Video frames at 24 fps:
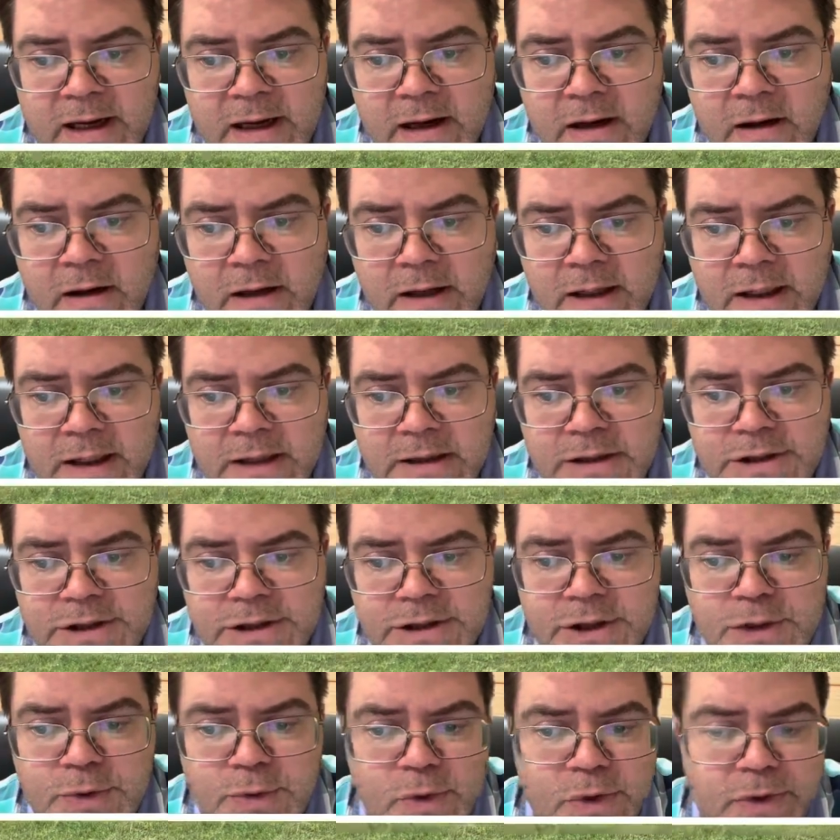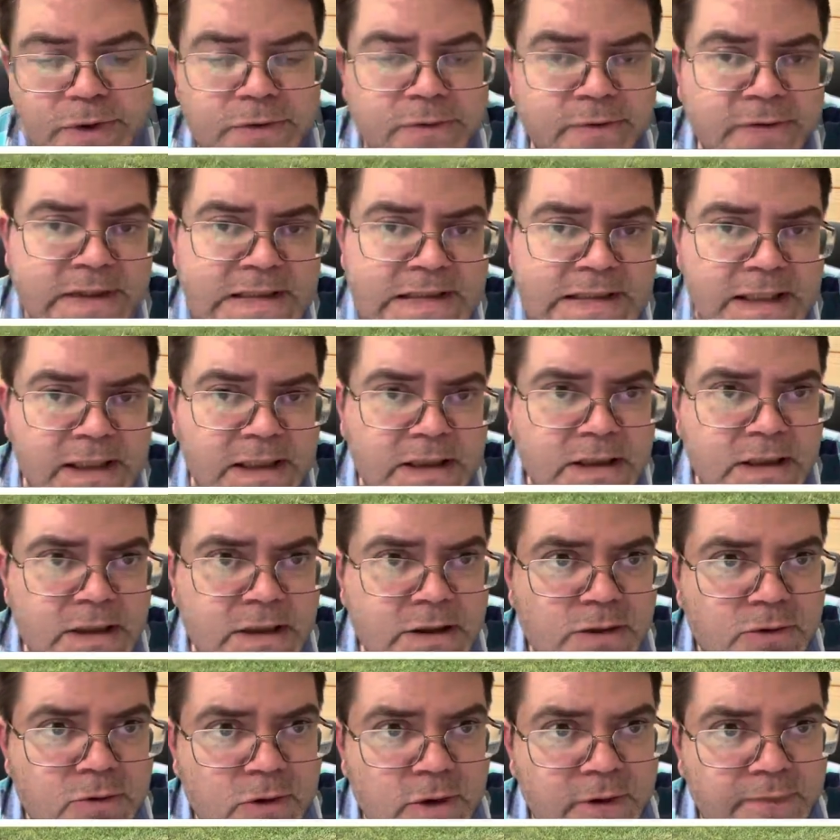on a 2.36
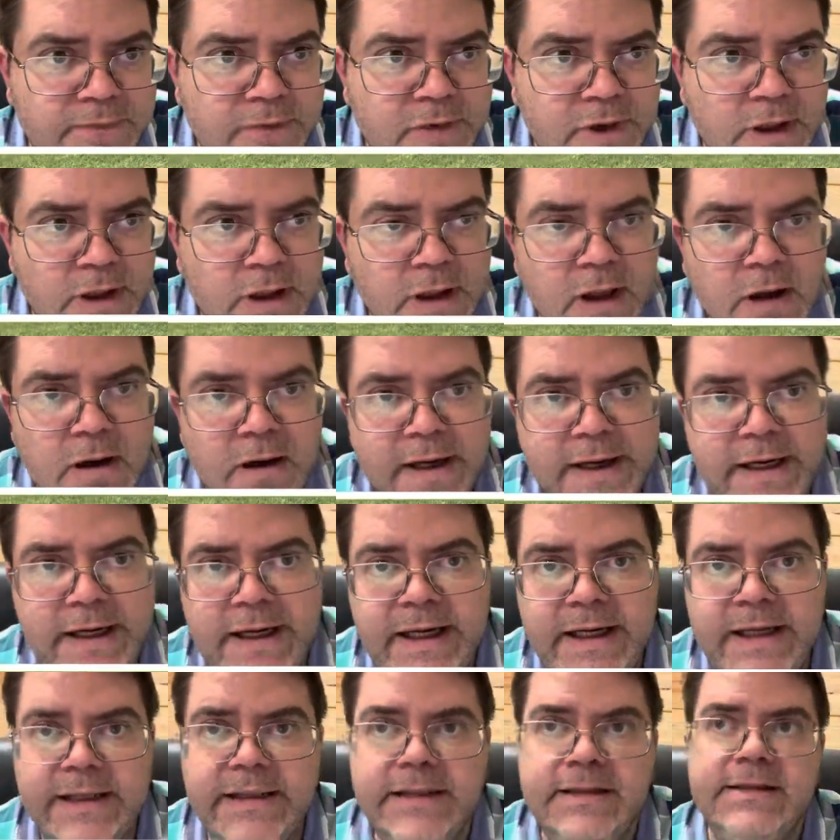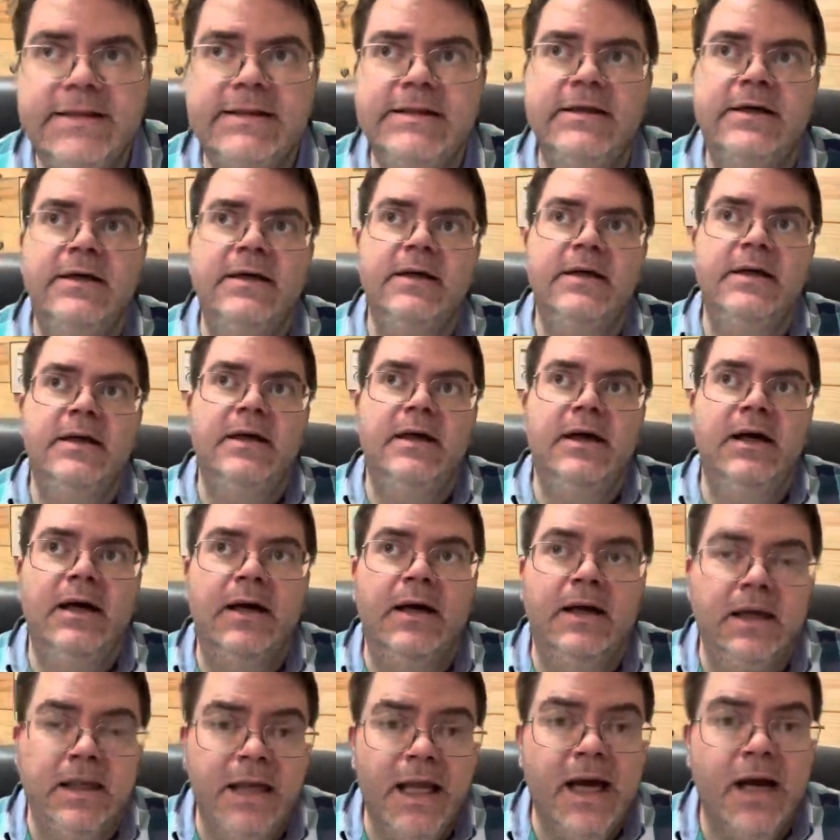square foot lot. It's
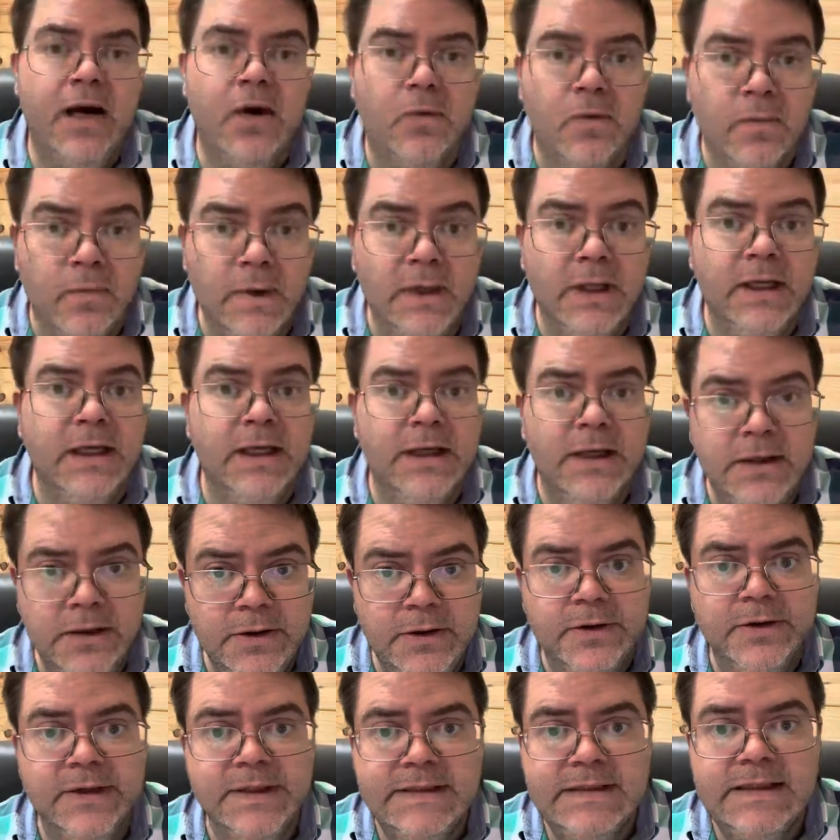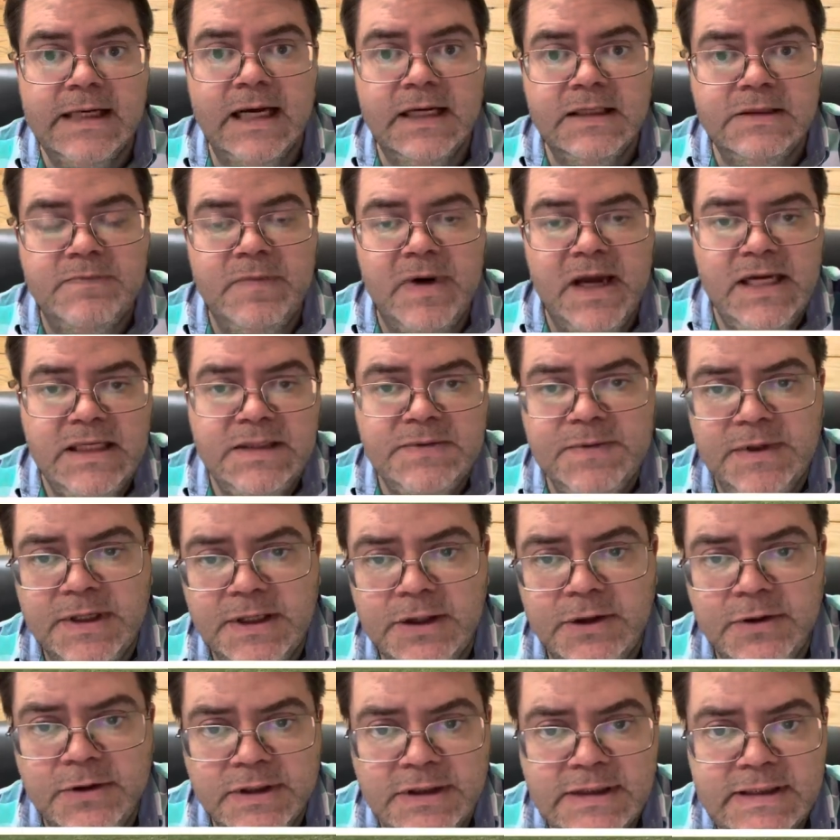uh, got a really good sized
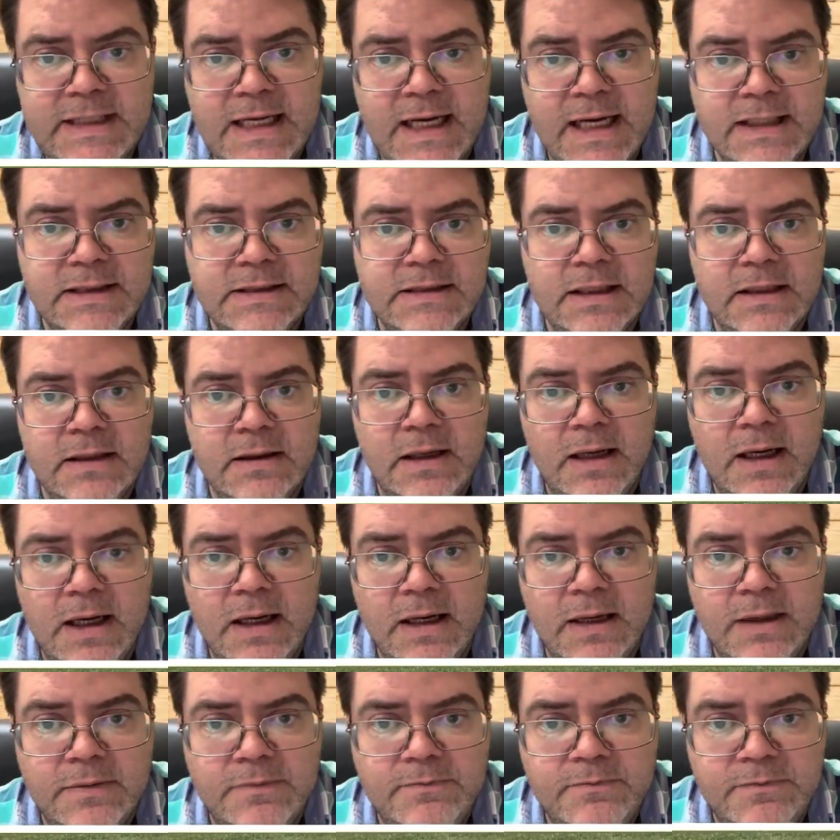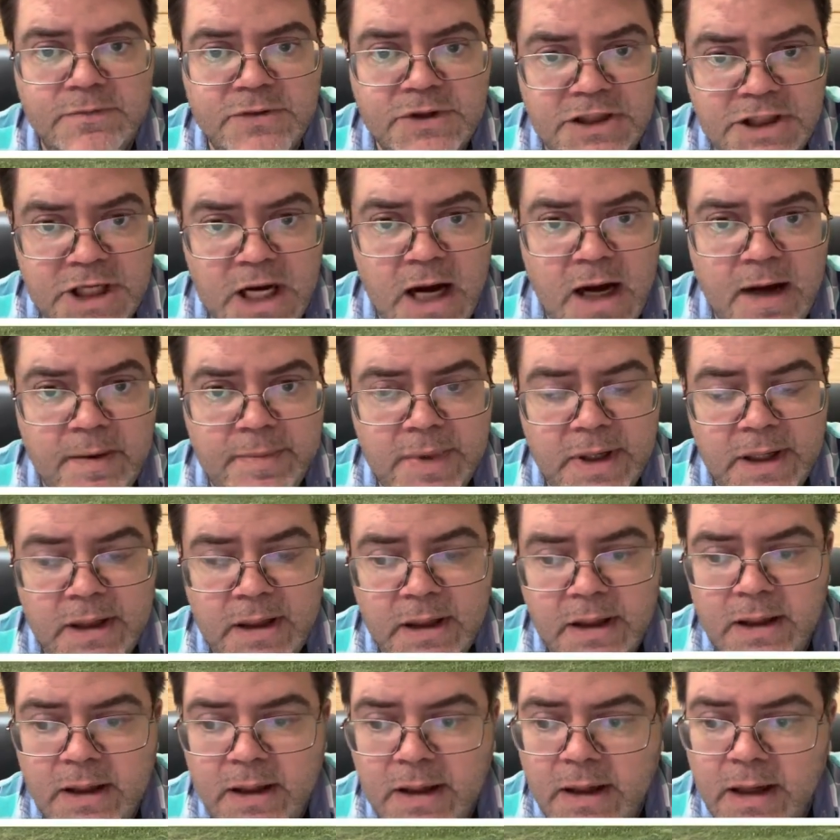basement, good size uh, shop.
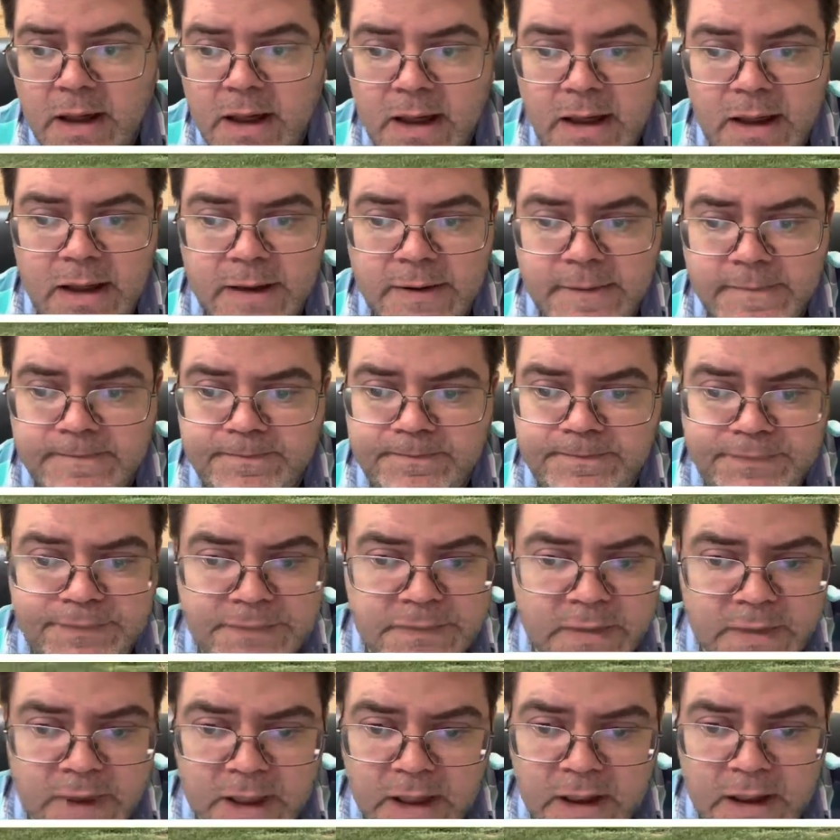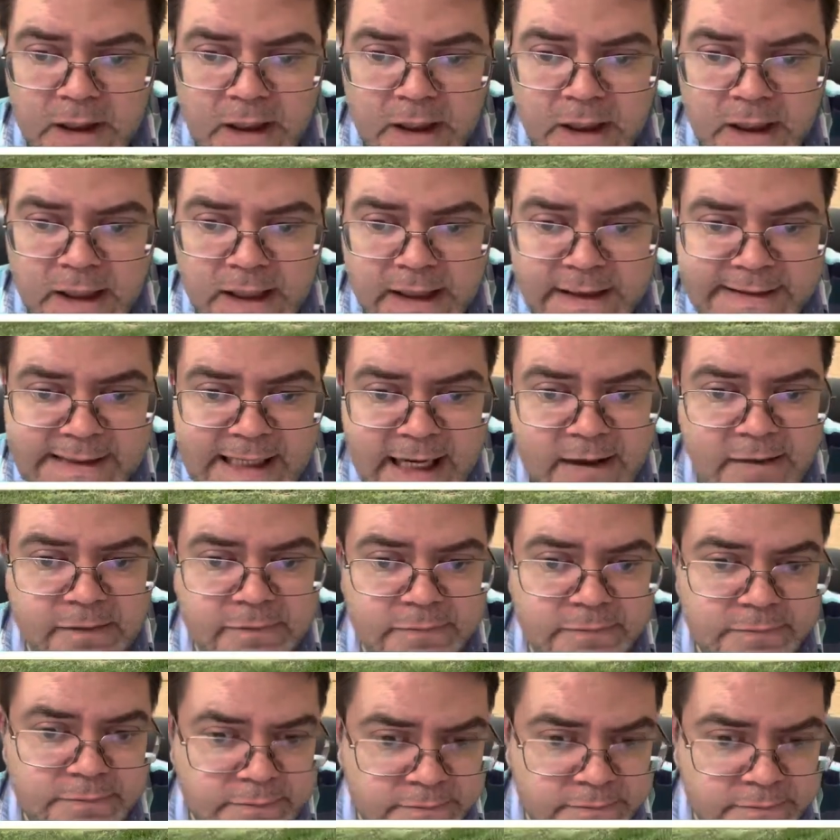Uh, it's out